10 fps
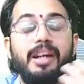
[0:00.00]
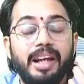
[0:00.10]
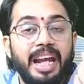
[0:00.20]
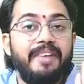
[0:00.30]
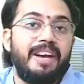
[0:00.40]

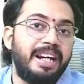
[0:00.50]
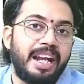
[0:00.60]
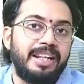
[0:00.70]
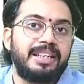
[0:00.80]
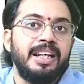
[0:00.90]

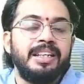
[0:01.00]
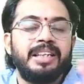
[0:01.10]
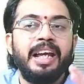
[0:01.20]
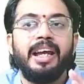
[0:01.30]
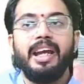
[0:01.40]
inventories.
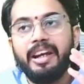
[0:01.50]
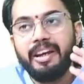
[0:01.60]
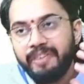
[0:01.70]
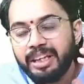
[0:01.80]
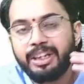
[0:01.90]
See,
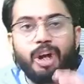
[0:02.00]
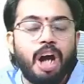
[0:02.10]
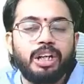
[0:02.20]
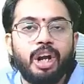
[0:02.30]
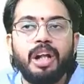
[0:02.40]
with the
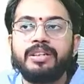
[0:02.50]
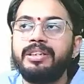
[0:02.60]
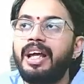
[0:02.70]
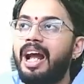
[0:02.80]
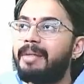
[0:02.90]
doctor also
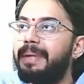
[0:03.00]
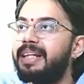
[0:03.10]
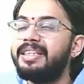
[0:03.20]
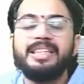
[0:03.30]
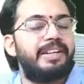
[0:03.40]
there are
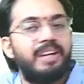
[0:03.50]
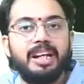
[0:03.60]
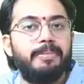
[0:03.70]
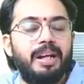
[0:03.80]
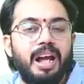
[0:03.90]
medicines
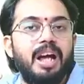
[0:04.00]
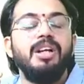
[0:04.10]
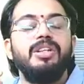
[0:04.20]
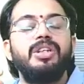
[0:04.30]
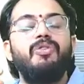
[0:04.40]
available now.
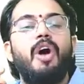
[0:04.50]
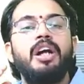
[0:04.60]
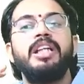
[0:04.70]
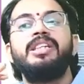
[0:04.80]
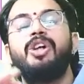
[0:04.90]
So what
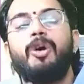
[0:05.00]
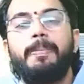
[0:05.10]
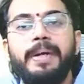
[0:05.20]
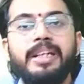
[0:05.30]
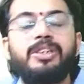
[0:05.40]
is the
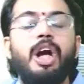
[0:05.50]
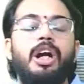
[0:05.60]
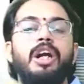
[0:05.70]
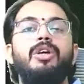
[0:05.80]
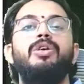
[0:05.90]
opening stock
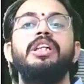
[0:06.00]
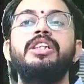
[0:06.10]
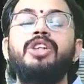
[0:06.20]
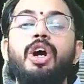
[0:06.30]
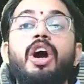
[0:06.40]
and closing
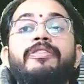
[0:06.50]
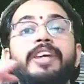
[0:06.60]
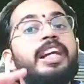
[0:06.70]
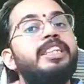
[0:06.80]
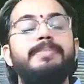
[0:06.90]
stock of
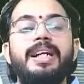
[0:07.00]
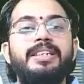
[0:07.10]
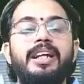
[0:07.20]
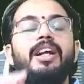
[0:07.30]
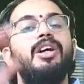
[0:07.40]
each
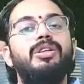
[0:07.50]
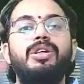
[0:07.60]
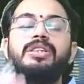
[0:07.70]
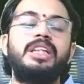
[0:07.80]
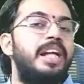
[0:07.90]
medicine?
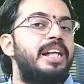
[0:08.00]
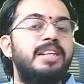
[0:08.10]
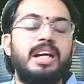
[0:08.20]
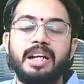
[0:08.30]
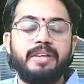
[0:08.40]
Those details are
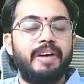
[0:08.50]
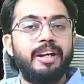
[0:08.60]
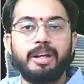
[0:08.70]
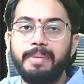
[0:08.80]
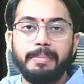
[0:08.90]
required to
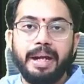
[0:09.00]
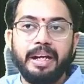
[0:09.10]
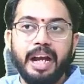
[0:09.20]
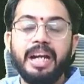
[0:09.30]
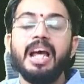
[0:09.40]
be
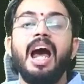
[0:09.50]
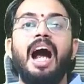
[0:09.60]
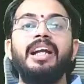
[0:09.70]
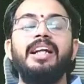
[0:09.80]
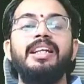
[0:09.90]
maintained, and
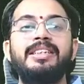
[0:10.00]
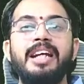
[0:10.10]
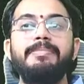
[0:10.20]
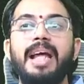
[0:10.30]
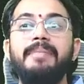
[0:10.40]
at the same
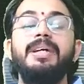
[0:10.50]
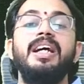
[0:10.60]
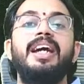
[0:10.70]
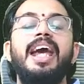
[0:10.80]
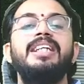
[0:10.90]
time
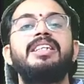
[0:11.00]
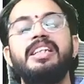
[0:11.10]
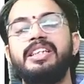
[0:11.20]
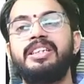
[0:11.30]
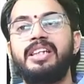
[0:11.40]
case
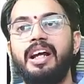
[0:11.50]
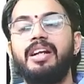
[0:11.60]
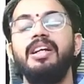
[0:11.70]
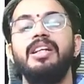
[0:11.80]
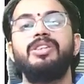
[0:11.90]
register.
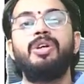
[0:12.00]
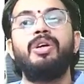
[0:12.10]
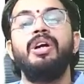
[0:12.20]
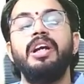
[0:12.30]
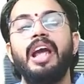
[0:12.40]
So
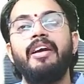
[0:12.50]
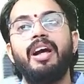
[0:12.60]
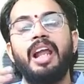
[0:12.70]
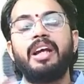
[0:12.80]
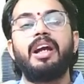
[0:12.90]

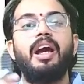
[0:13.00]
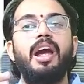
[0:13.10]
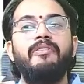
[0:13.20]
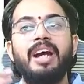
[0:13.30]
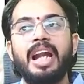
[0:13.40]
like
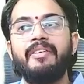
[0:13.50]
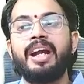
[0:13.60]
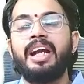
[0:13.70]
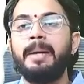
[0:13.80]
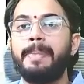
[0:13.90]
whenever
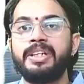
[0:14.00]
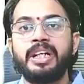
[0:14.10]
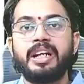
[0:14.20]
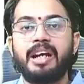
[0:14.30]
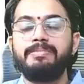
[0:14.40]
any
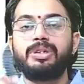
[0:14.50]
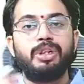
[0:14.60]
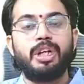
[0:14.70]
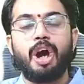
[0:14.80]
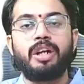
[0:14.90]
patient comes to the
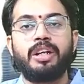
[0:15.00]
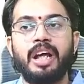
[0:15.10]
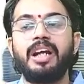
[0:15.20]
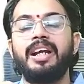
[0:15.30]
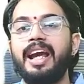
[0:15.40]
doctor,
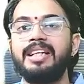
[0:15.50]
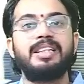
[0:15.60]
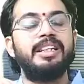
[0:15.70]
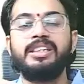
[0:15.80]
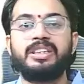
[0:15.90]
case
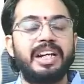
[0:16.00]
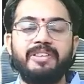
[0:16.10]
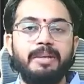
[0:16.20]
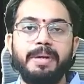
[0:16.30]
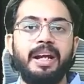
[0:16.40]
register will
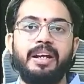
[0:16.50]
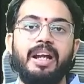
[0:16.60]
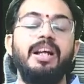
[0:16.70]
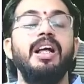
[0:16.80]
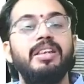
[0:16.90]
be written.
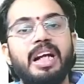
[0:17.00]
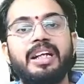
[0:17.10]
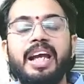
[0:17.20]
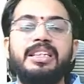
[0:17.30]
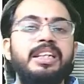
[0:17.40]
That
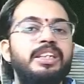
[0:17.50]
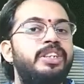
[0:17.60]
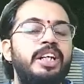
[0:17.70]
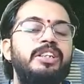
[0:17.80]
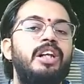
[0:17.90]
case register
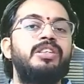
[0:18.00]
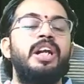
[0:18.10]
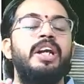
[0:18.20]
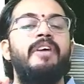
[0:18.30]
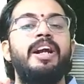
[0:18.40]
is also
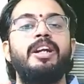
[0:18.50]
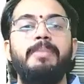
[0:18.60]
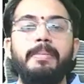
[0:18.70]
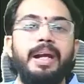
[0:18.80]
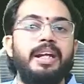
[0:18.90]
required to be
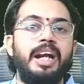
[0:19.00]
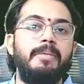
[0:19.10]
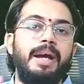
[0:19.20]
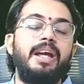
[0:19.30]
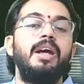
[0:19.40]
maintained
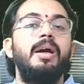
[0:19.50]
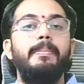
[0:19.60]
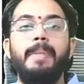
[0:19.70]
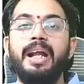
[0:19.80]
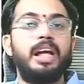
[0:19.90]
by
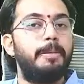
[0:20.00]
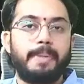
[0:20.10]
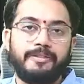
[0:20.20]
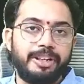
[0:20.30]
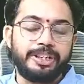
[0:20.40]
medical
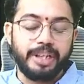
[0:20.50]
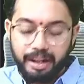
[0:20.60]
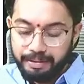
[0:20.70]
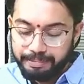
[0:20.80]
professional.